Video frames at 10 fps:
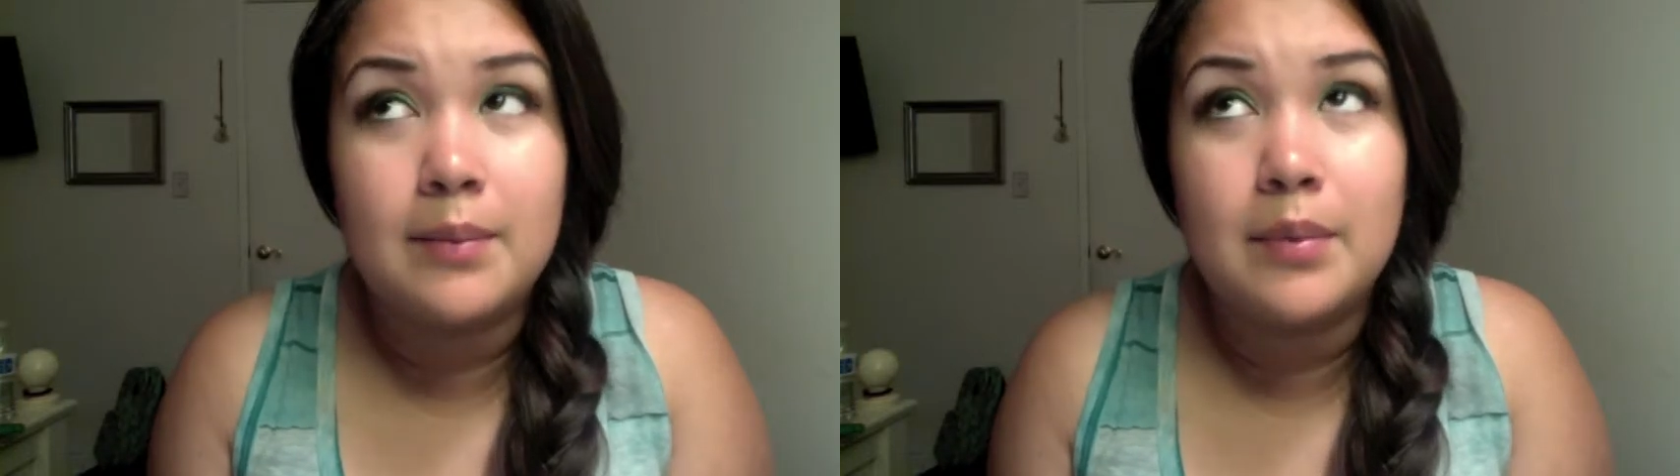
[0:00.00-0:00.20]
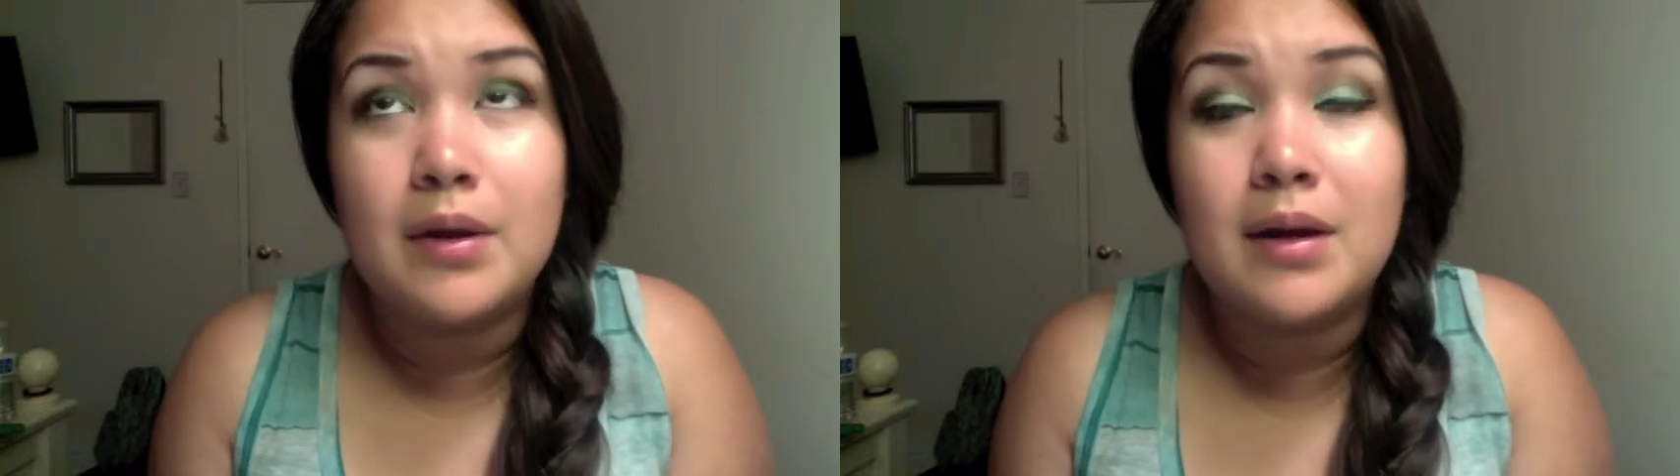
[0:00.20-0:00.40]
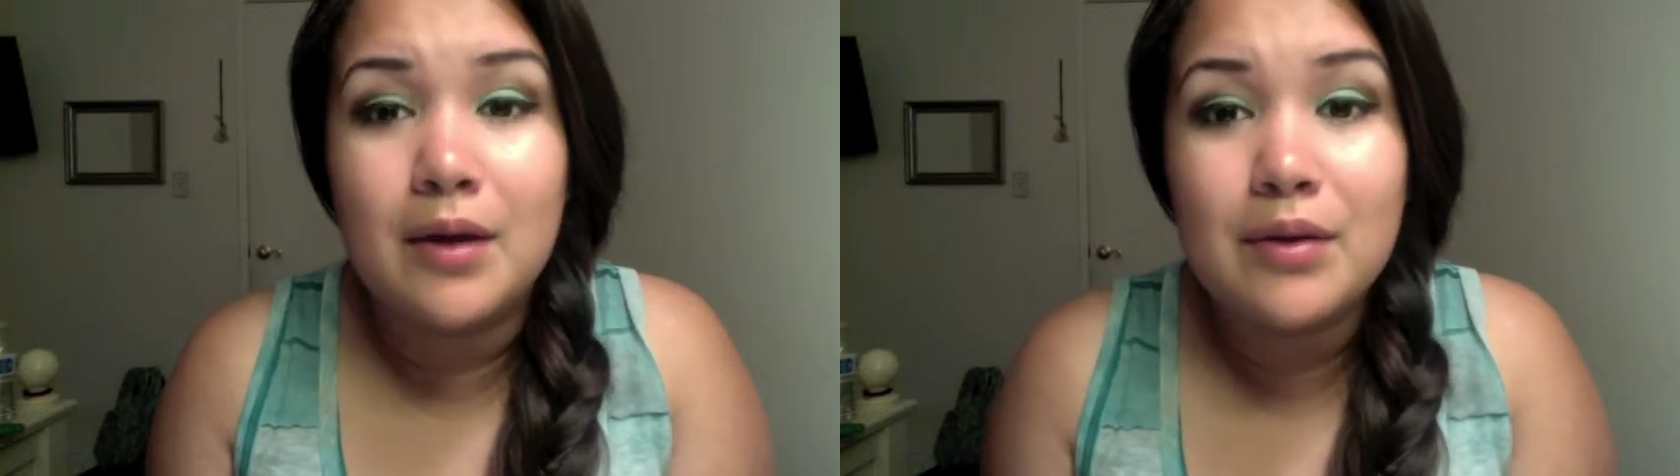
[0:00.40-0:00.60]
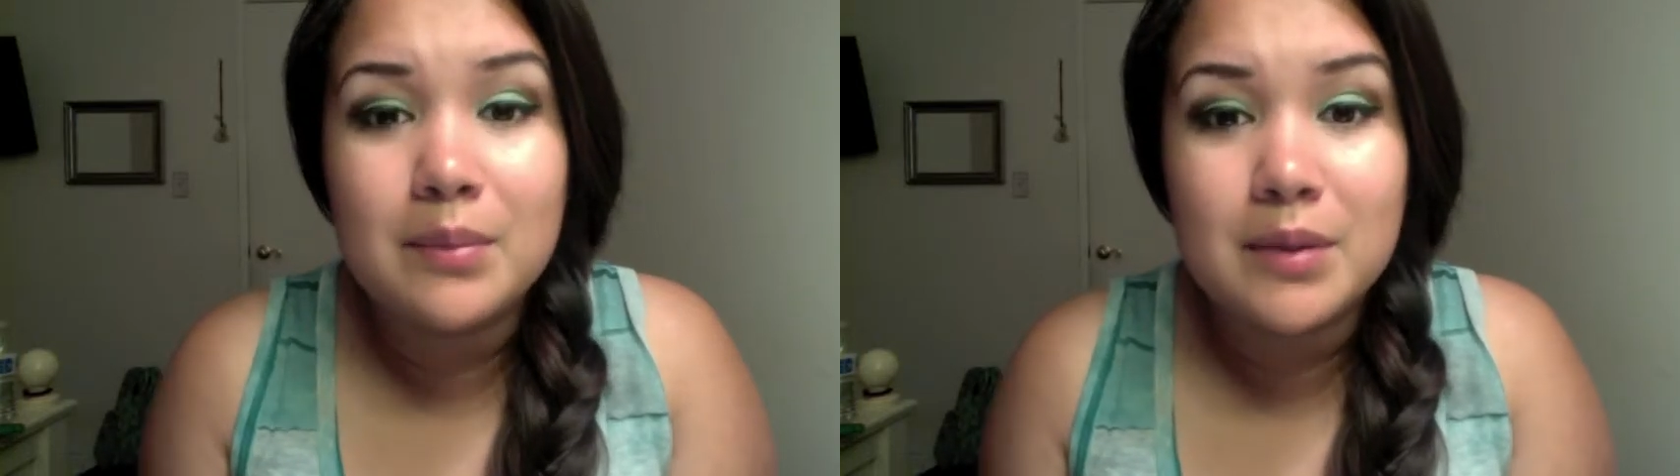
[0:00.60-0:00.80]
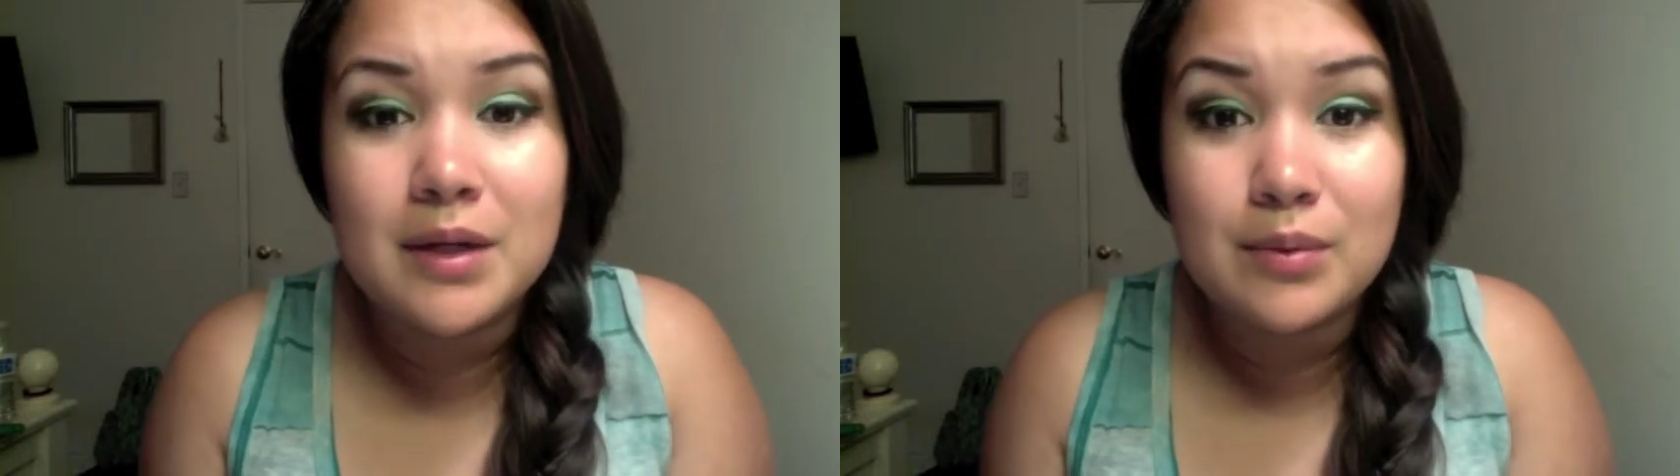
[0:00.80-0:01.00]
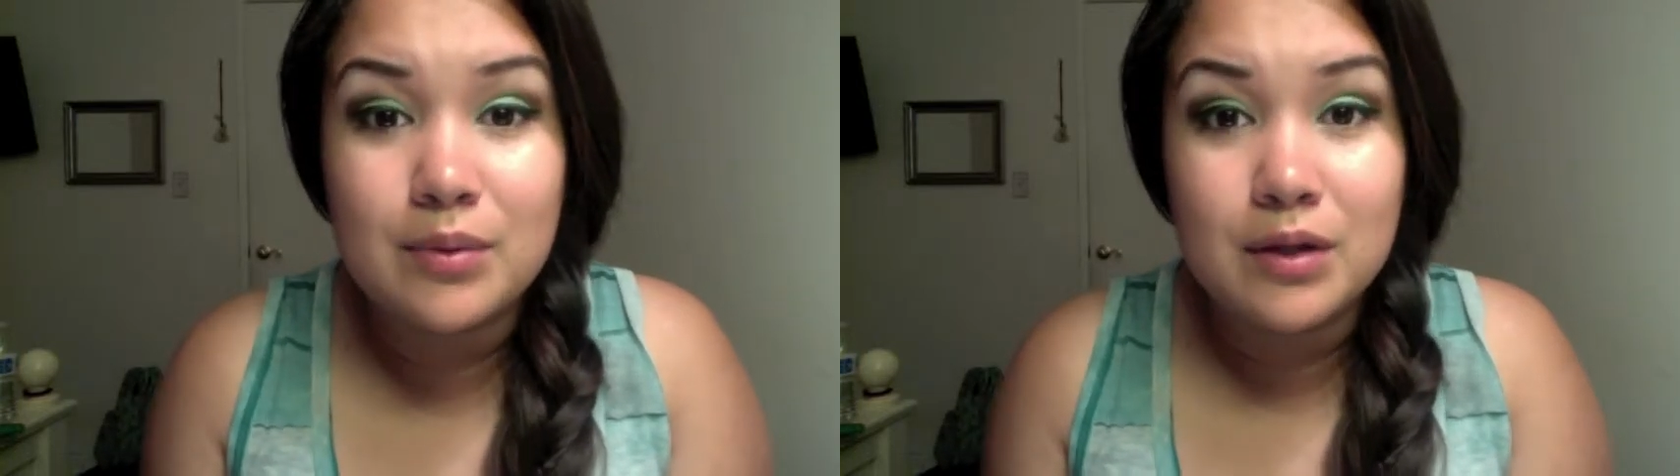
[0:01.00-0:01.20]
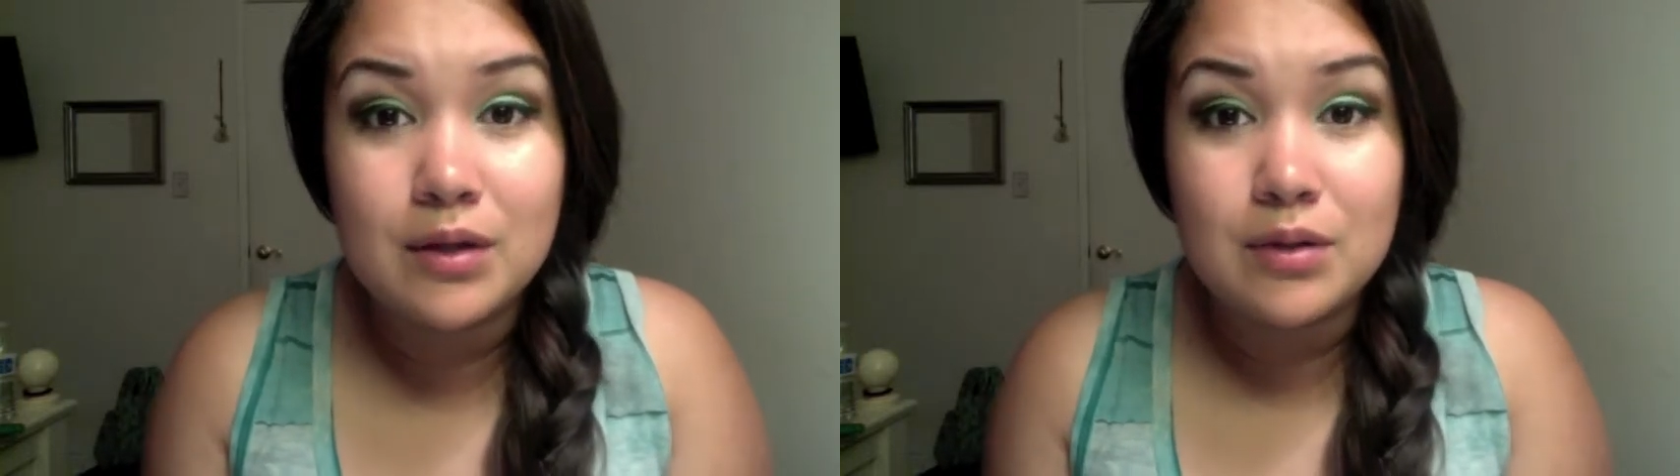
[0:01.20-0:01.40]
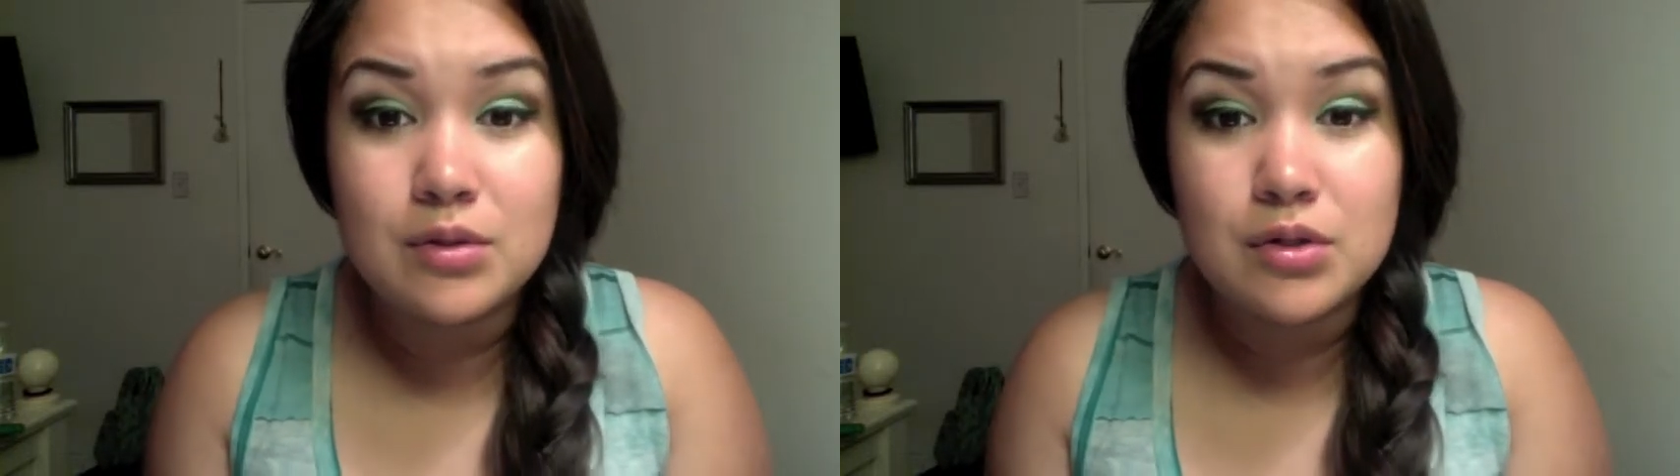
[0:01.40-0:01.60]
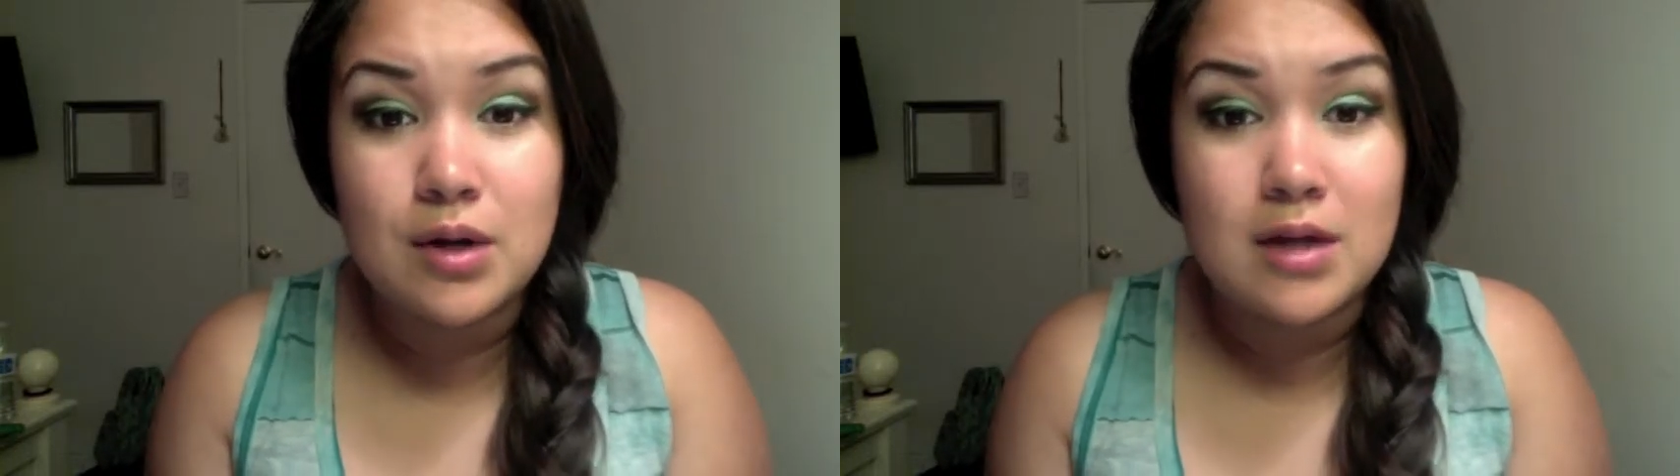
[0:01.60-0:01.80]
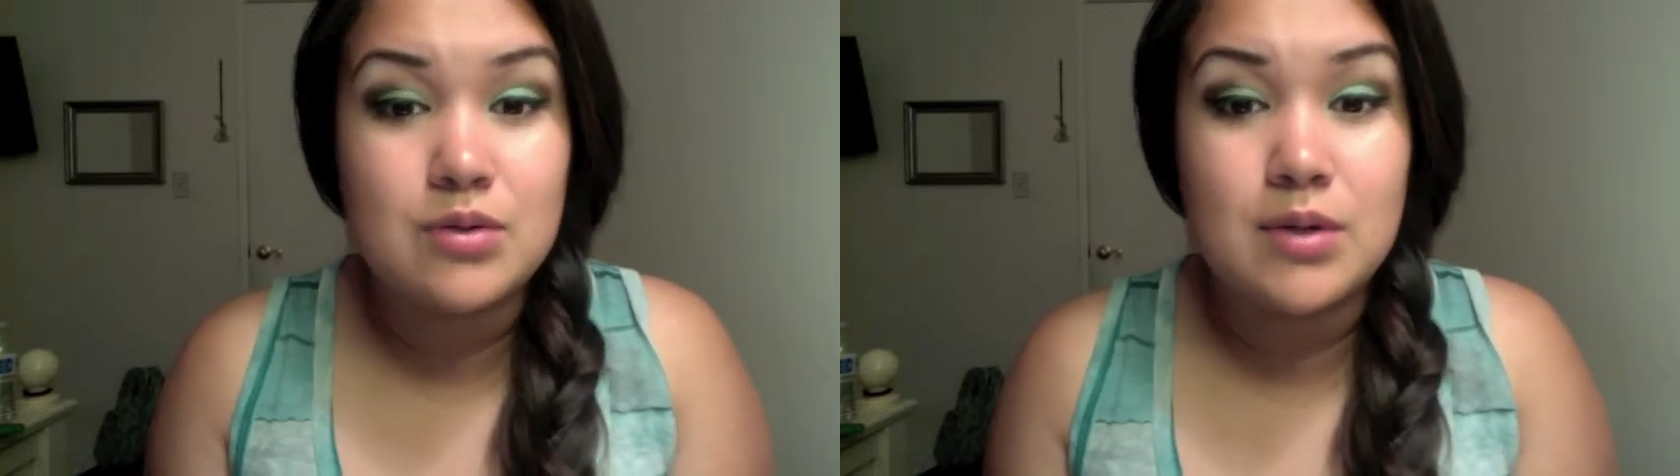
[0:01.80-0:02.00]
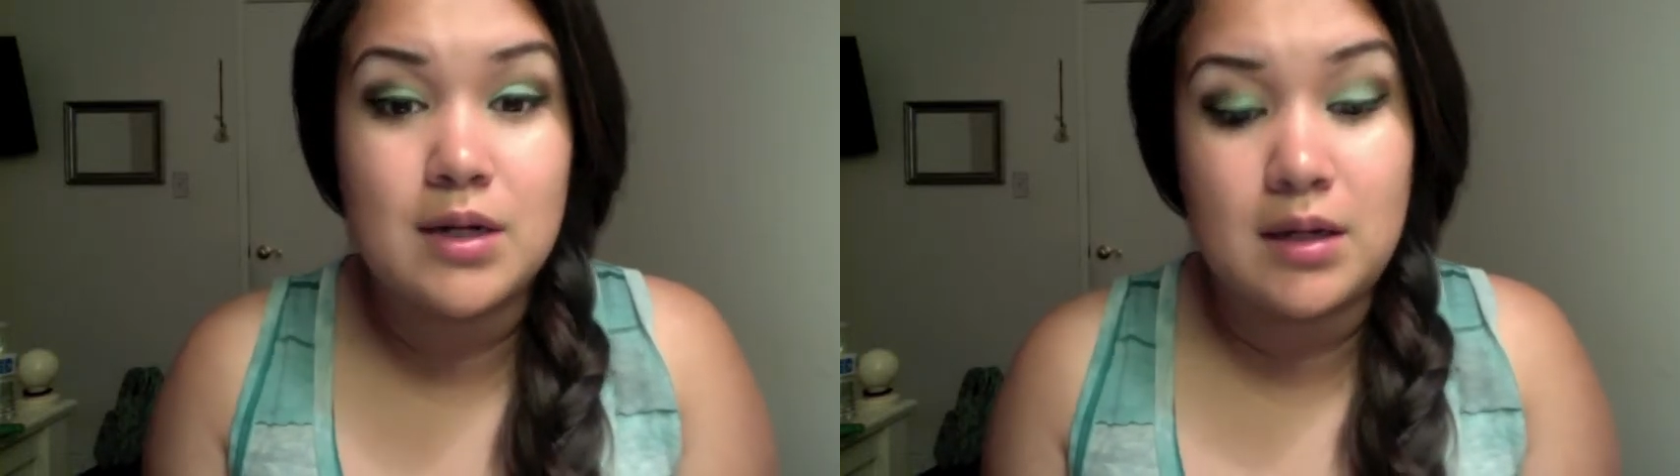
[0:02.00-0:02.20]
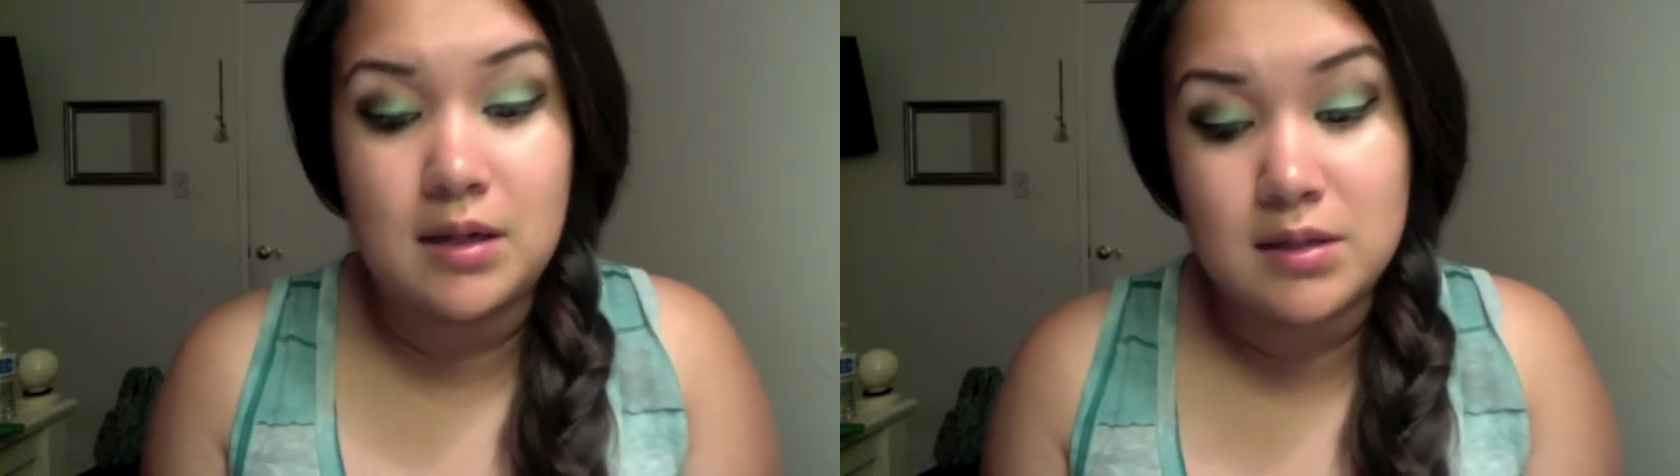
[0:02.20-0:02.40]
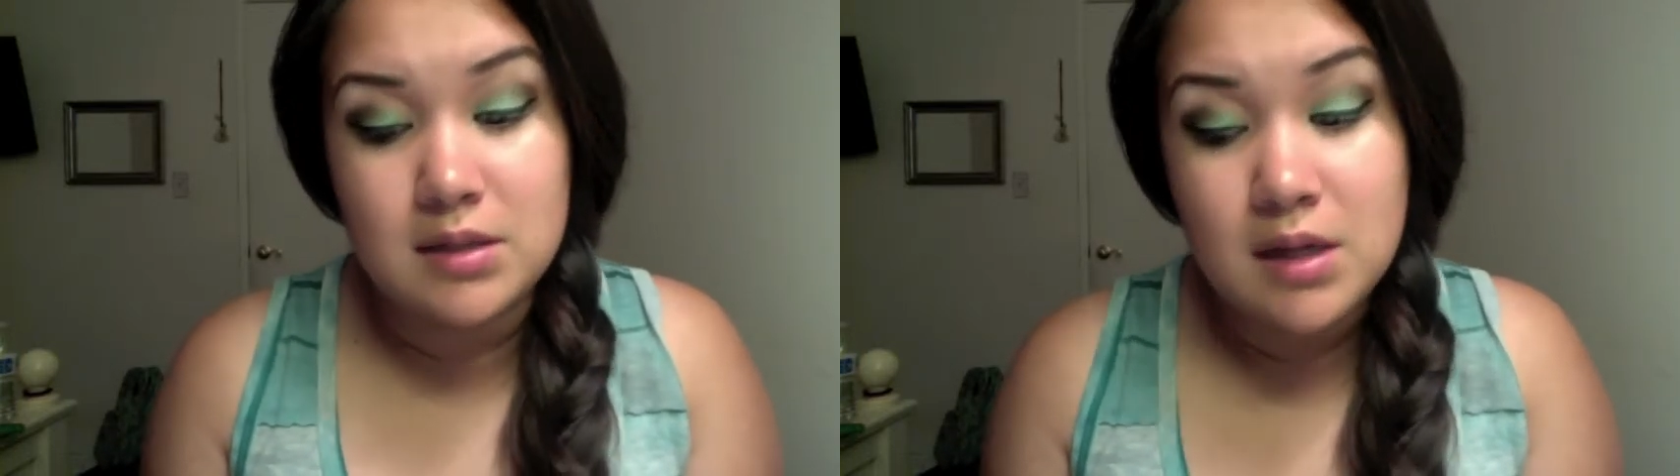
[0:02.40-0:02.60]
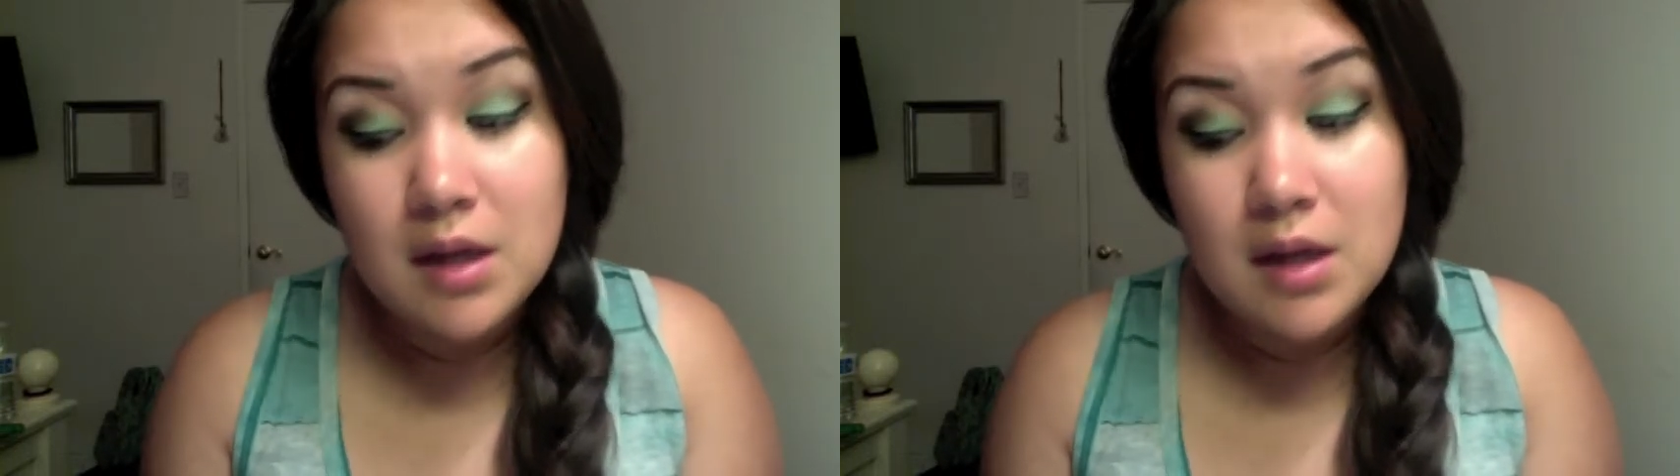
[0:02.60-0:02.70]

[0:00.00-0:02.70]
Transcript: But now that I'm getting really close to graduating, it's